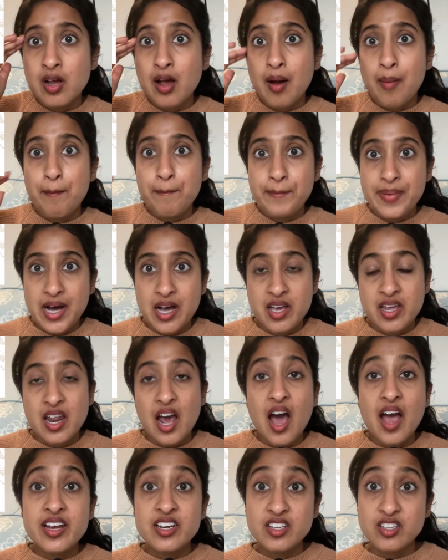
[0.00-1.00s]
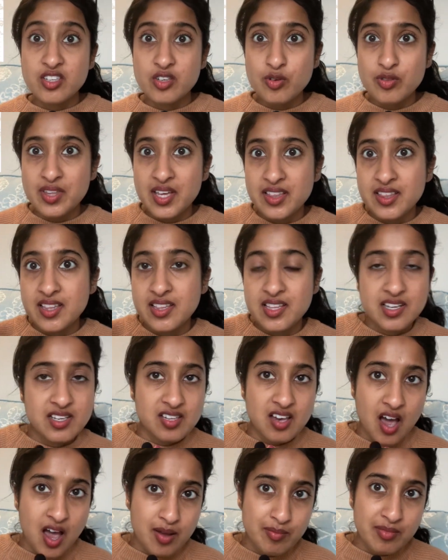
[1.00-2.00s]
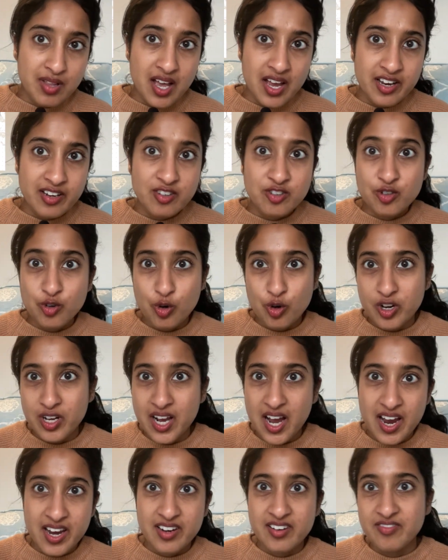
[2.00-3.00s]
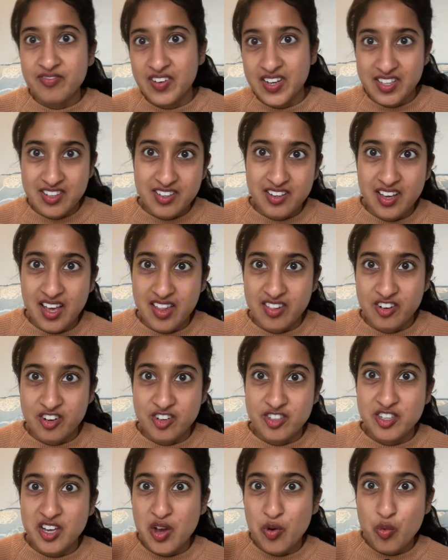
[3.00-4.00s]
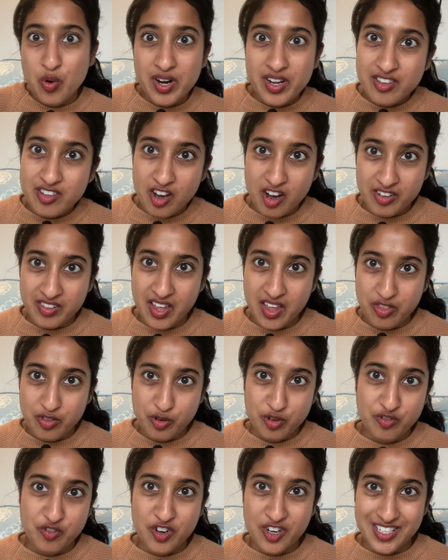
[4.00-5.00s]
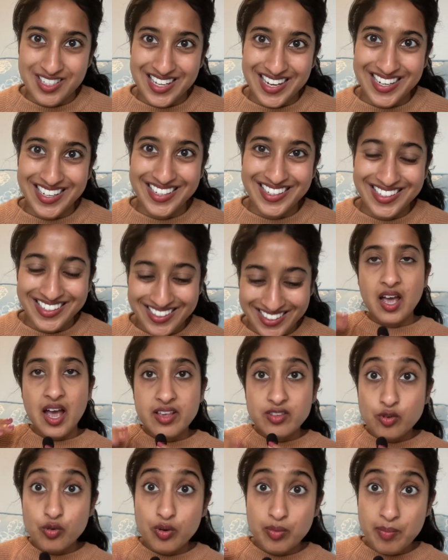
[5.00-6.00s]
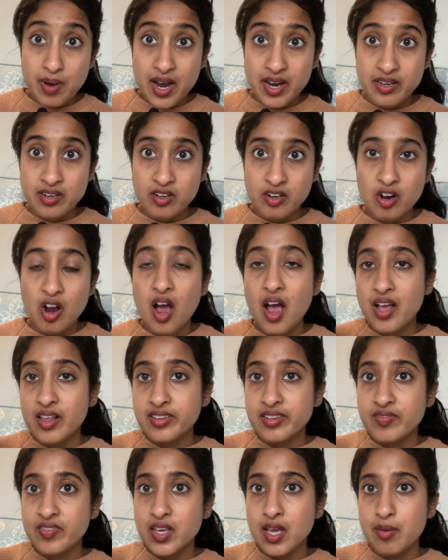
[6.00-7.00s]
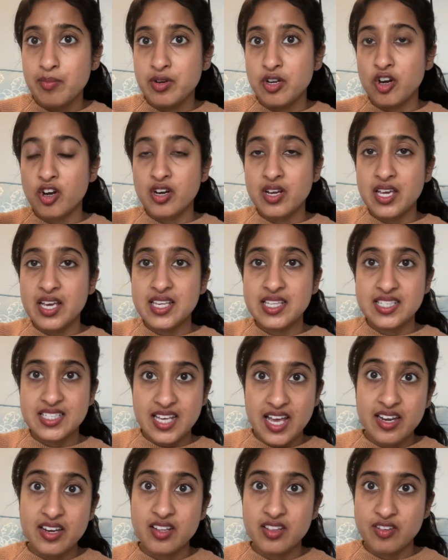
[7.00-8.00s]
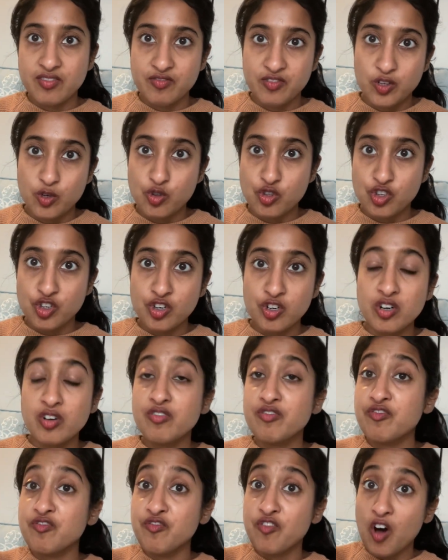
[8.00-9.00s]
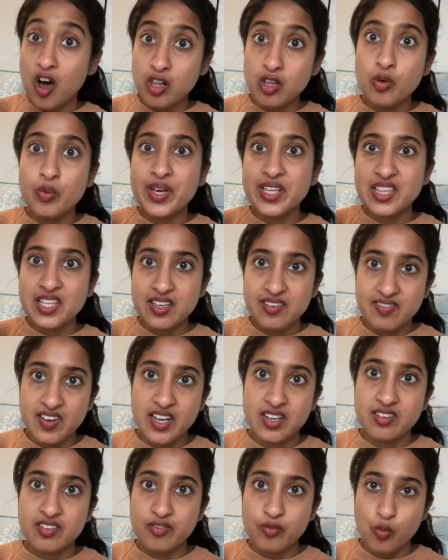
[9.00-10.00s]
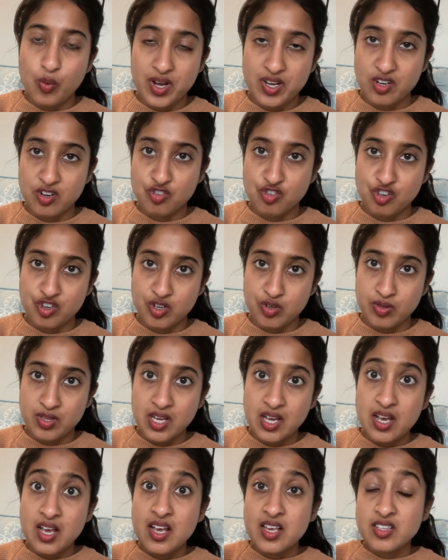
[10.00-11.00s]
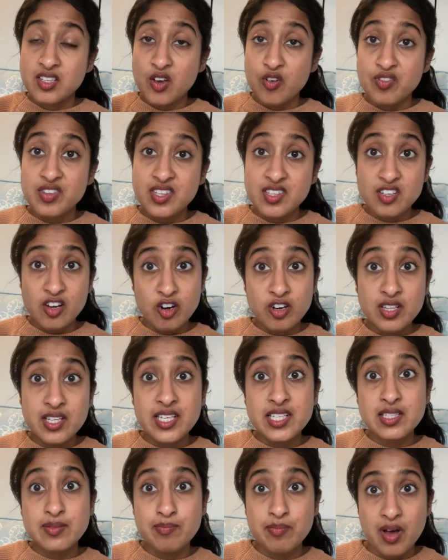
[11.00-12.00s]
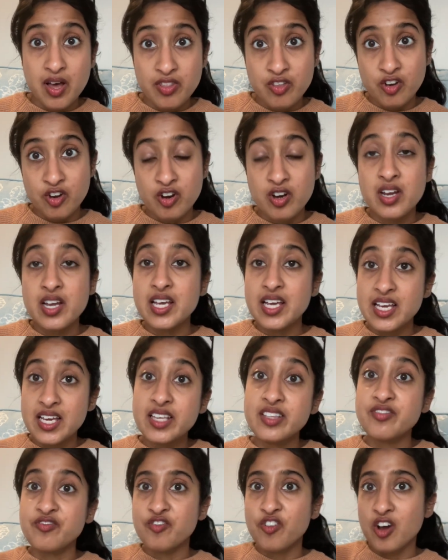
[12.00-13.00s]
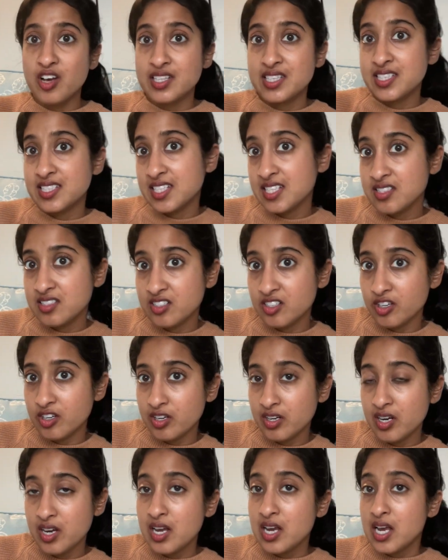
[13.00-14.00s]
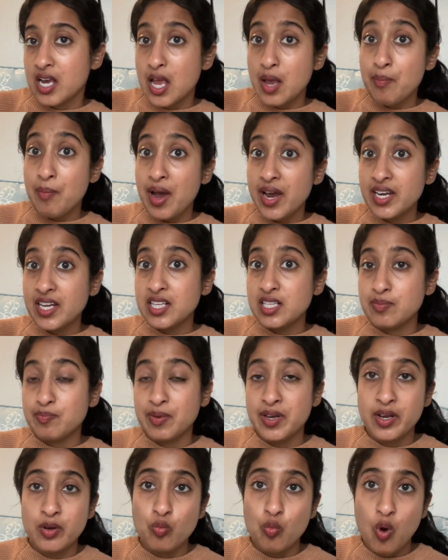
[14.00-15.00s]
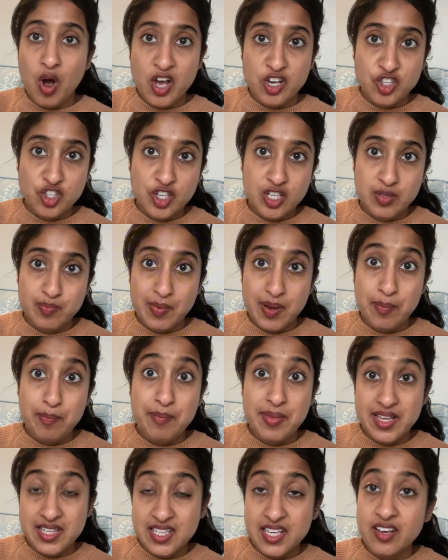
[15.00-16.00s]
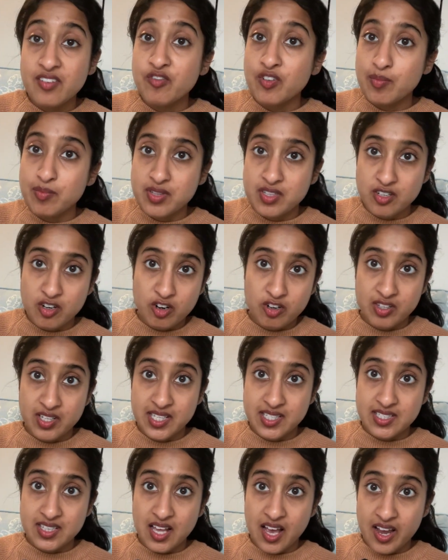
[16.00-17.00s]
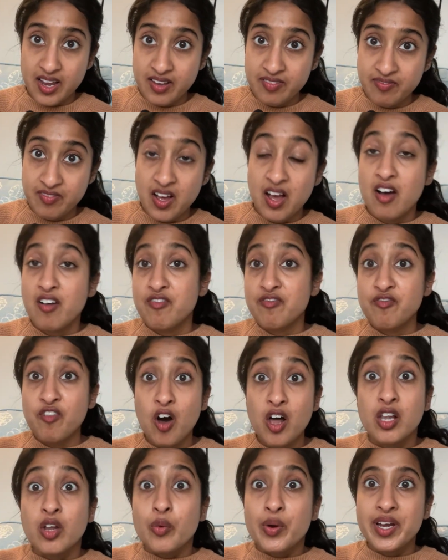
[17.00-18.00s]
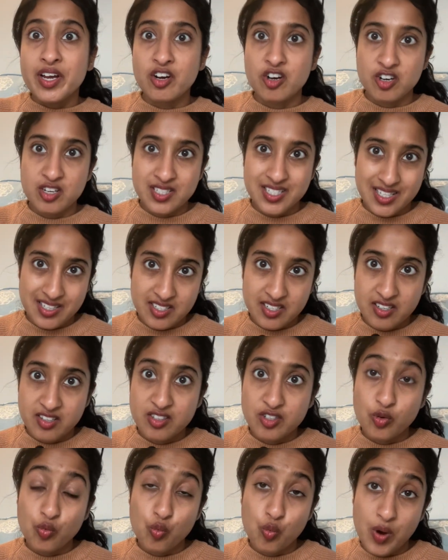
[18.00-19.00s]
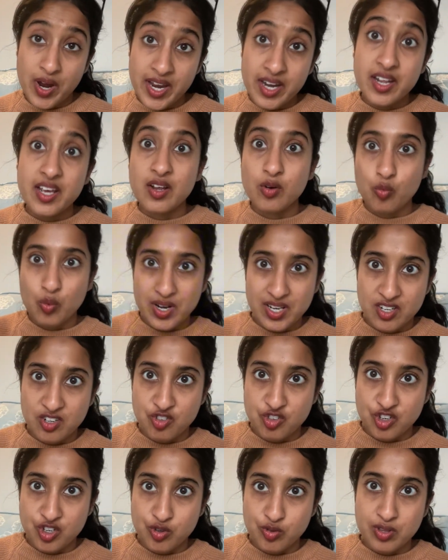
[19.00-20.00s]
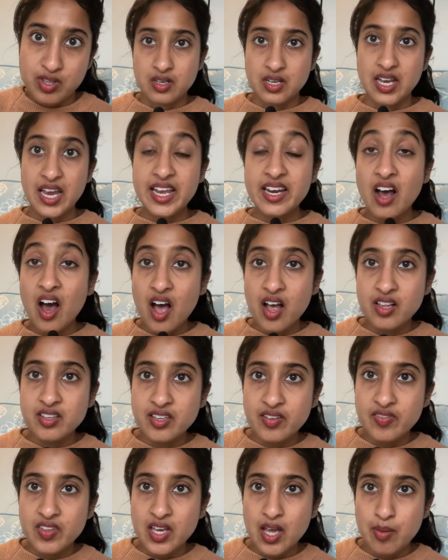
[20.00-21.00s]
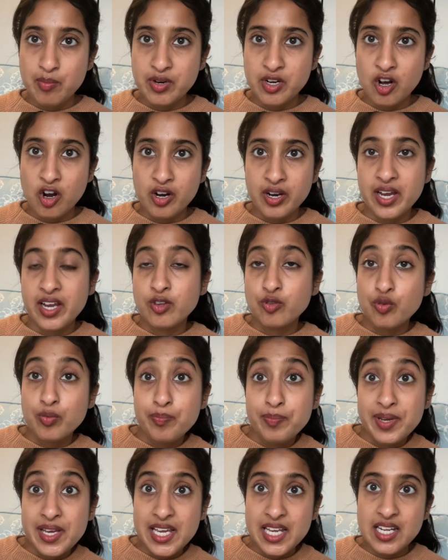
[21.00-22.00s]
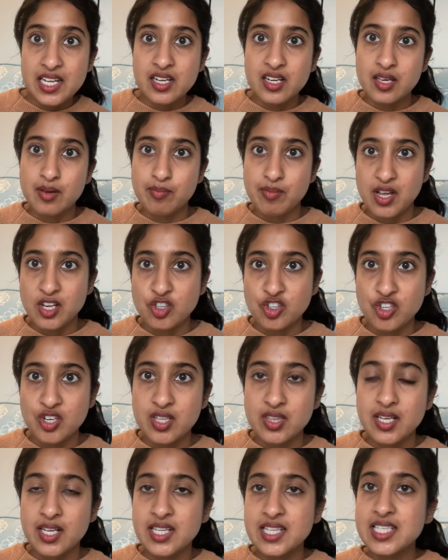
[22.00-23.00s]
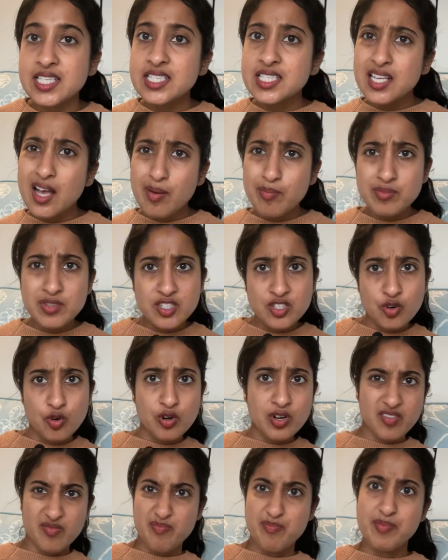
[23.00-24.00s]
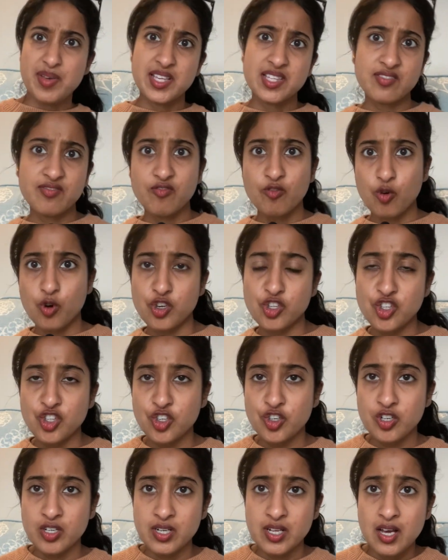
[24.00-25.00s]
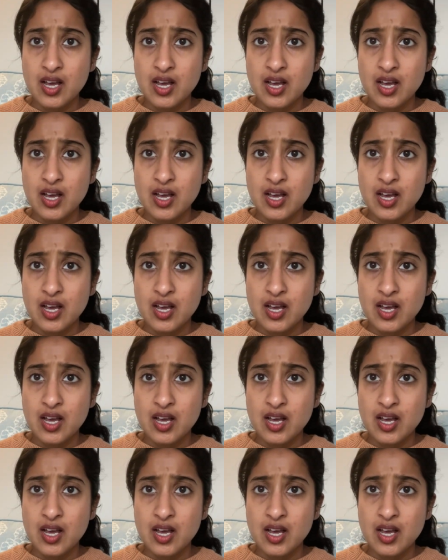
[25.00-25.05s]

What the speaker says: but I do think that the timeline sort of kind of fits together, so I want to talk that through for a second. As a reminder, Isles of the Emberdark is set in the future following the events of Wind and Truth. So if Starling's mother is Frost's sister, it might explain why she's been missing from Starling's life following her assistance to Wit in Wind and Truth. In Isles of the Emberdark, it's repeatedly mentioned that some sort of misfortune